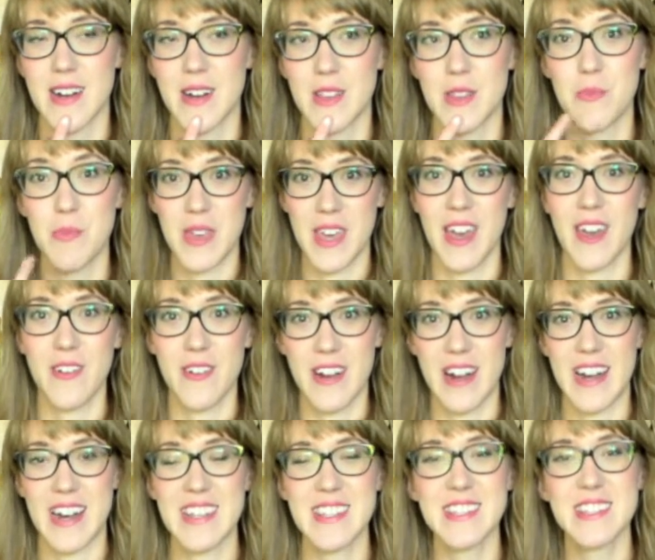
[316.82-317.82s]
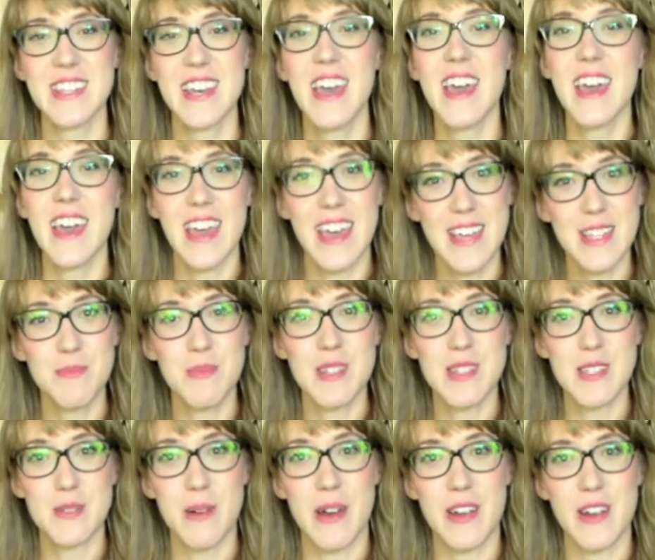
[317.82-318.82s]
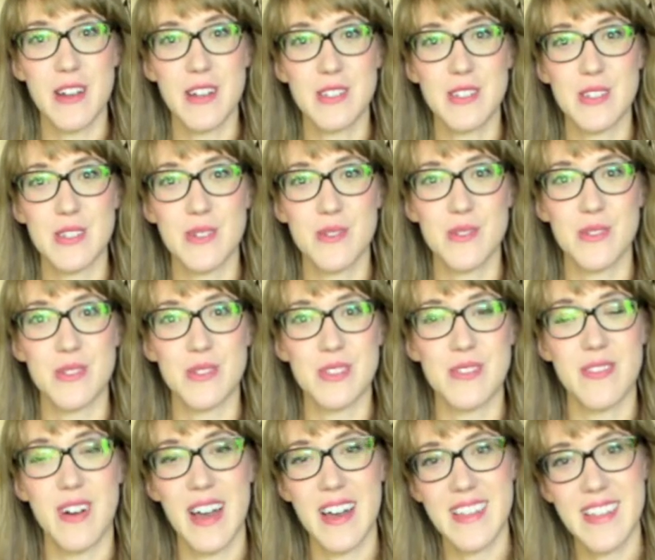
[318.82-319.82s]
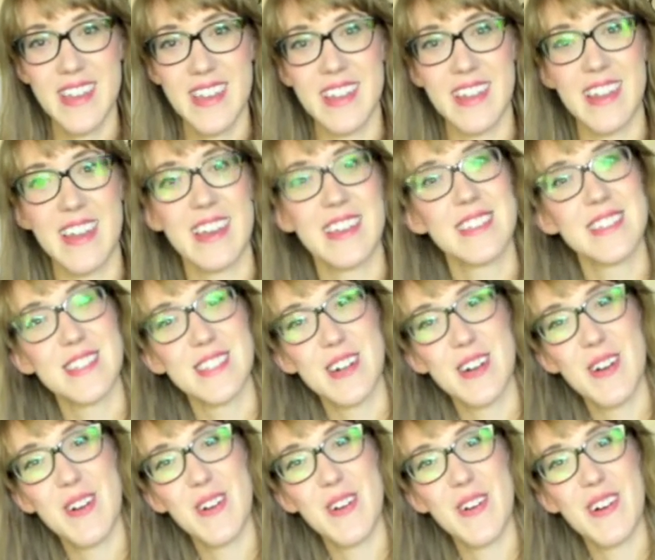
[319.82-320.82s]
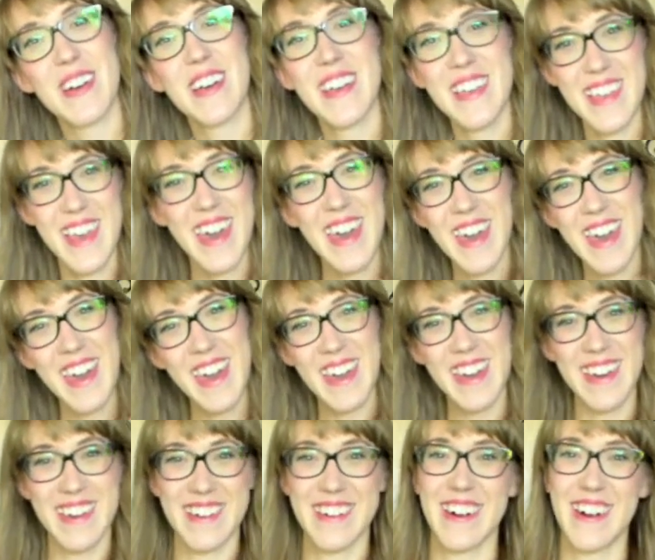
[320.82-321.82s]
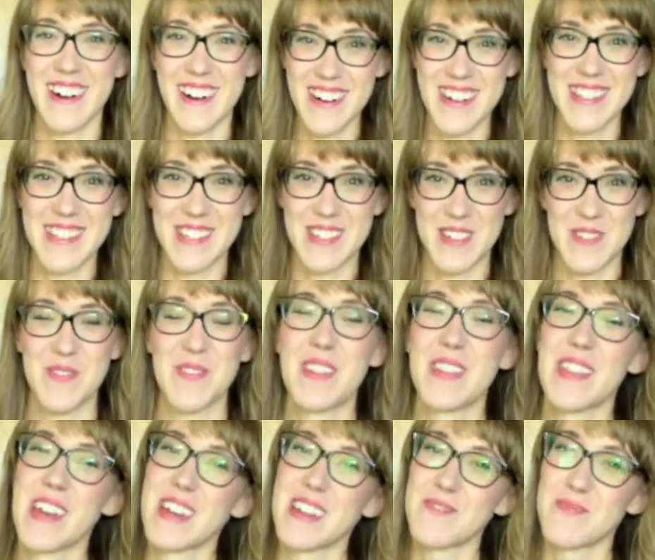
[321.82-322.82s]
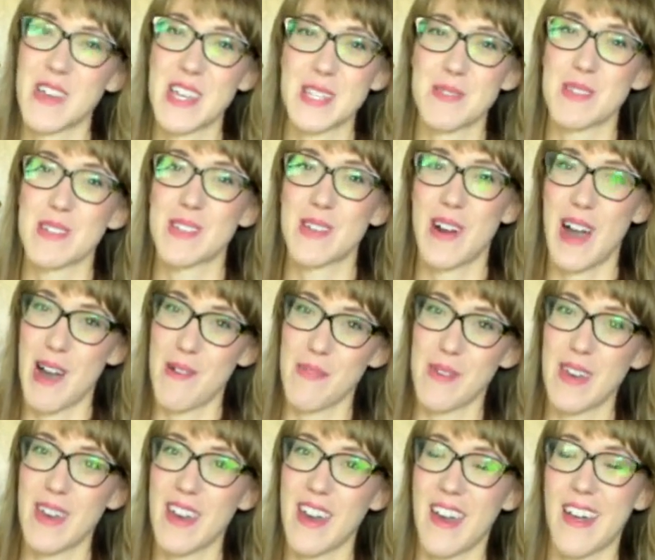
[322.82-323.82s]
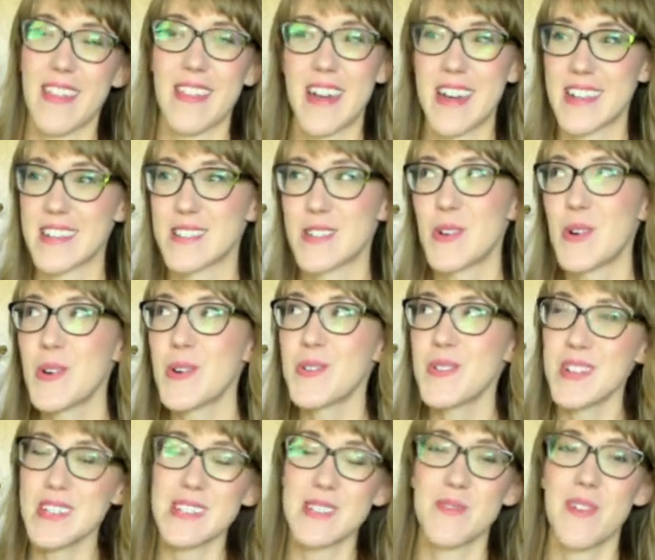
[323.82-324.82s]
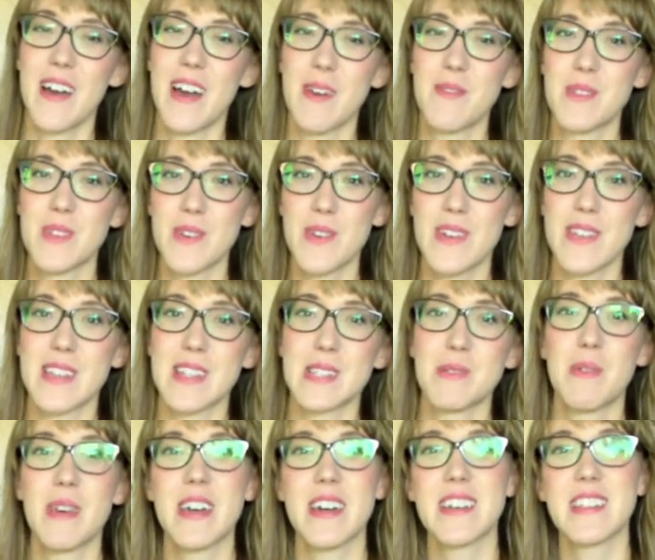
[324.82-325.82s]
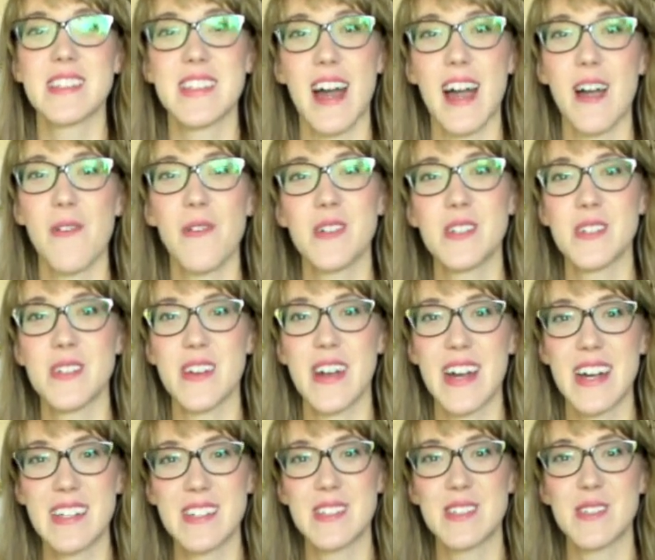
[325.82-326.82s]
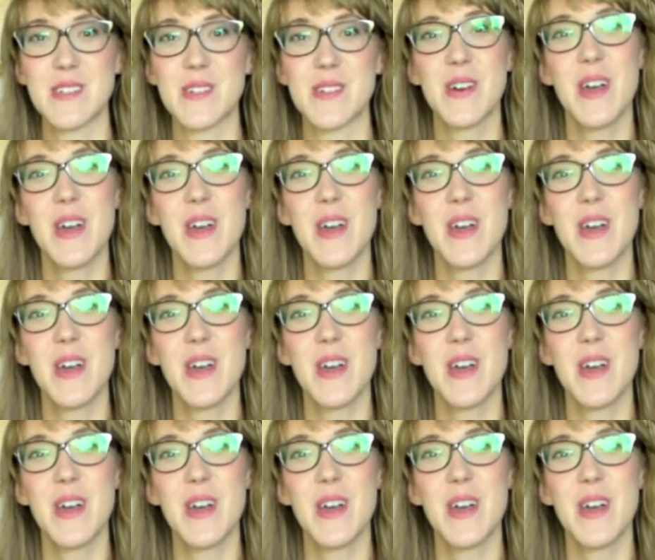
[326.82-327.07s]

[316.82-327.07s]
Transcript: the piano guys. He's been inspired to learn the violin. So yay! Awesome! That makes me so happy, and that is the whole reason why I'm doing this, because I want you guys to